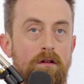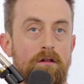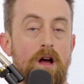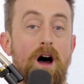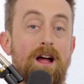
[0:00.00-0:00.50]

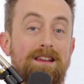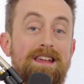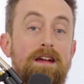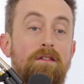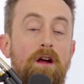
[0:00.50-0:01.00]
not
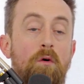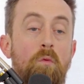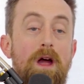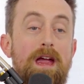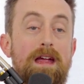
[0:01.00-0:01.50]
giving
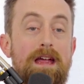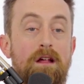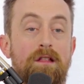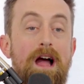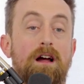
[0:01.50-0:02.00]
away
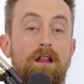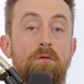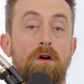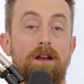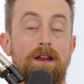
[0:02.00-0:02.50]

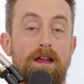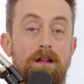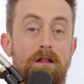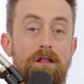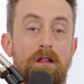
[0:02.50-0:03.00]
exactly what it
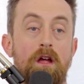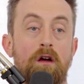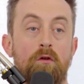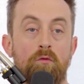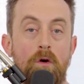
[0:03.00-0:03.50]
is
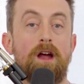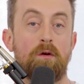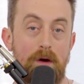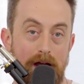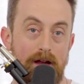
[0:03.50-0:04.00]

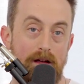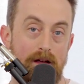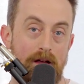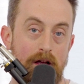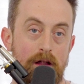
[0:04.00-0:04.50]
right away.
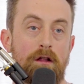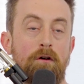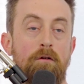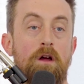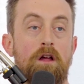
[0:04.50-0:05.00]

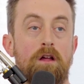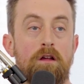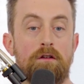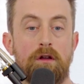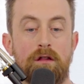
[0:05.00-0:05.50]
So
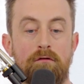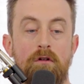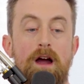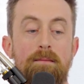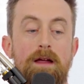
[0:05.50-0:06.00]

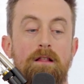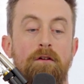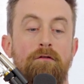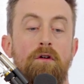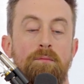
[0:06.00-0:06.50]
describing
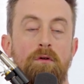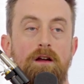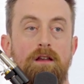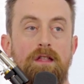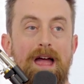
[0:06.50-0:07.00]
the
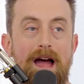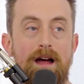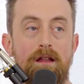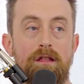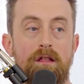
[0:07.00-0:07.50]
footprints
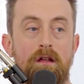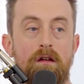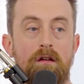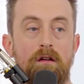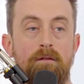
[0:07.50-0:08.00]
as
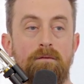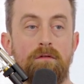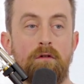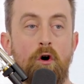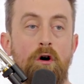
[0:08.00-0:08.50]

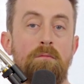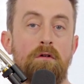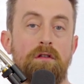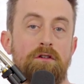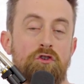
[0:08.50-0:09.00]

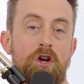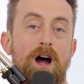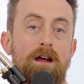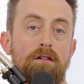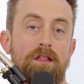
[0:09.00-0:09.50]
almost
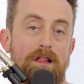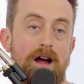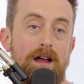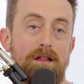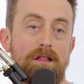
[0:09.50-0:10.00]
child
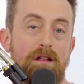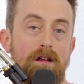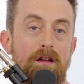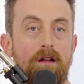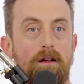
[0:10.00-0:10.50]
size
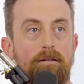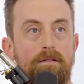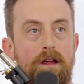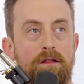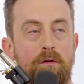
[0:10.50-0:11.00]

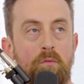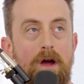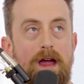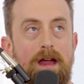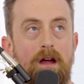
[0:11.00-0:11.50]
is a
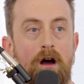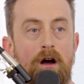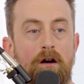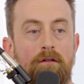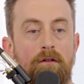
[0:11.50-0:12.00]
way
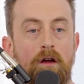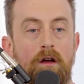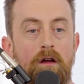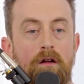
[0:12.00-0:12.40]
of